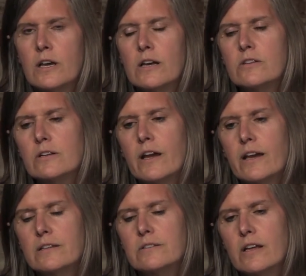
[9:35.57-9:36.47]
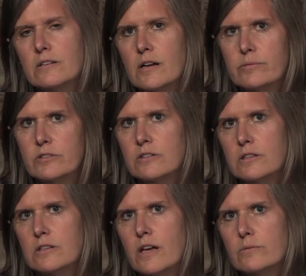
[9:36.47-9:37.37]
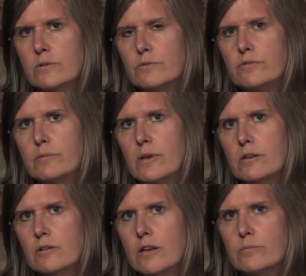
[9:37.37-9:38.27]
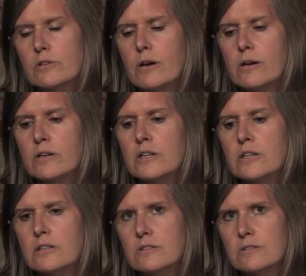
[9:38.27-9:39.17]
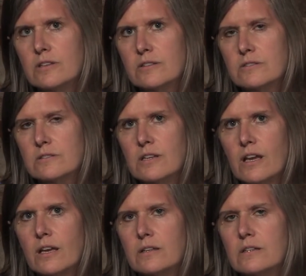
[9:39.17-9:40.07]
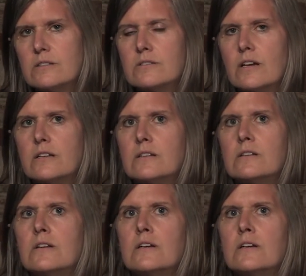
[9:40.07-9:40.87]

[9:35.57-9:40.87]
And then I had another opportunity then when a filmmaker came along in 2010 and decided